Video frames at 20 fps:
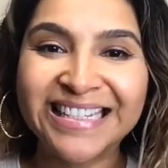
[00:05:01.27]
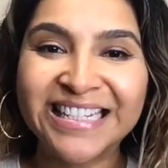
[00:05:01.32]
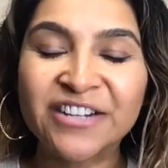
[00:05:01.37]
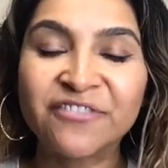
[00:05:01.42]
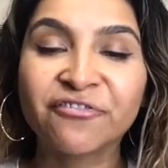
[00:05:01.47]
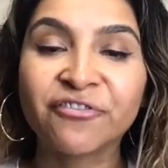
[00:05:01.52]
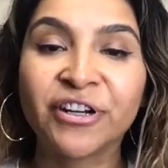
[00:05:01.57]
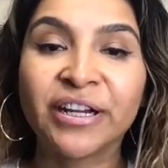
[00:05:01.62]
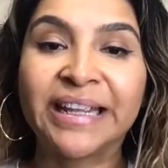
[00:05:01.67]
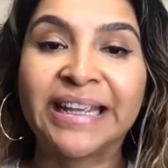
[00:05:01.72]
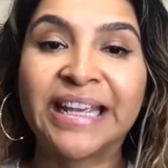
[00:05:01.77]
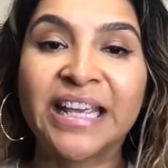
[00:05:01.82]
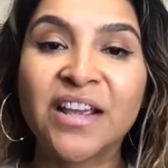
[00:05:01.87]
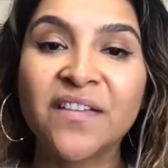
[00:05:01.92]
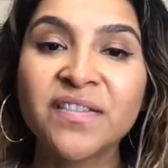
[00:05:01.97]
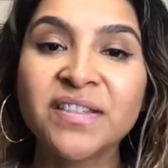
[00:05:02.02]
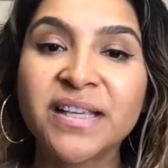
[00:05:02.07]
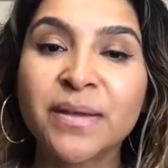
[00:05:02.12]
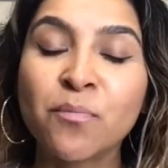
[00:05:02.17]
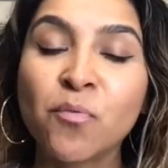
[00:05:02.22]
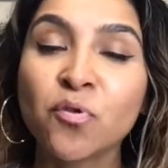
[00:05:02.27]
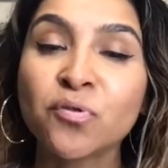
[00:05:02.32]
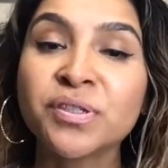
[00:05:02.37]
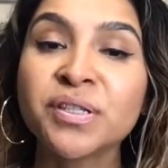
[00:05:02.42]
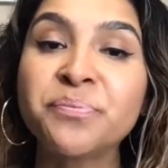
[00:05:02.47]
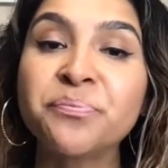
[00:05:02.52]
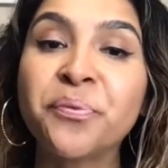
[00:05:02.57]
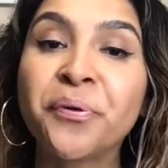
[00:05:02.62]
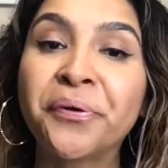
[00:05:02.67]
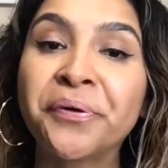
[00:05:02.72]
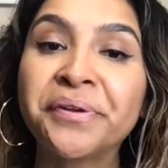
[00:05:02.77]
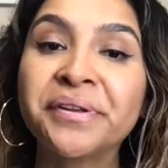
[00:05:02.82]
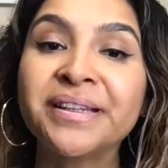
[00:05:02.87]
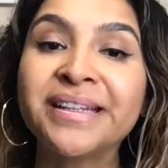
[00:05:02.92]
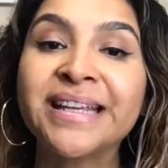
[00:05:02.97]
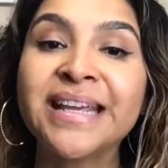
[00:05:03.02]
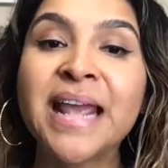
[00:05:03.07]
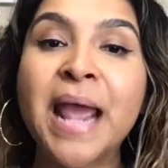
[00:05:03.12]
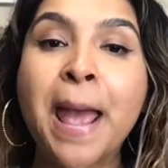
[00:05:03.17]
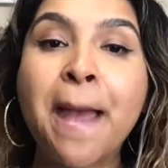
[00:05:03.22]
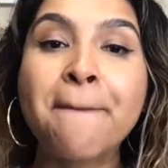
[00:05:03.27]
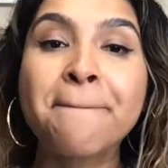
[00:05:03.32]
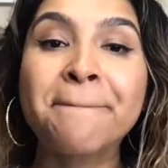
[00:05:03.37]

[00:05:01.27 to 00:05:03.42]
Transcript: different gifts, and most importantly,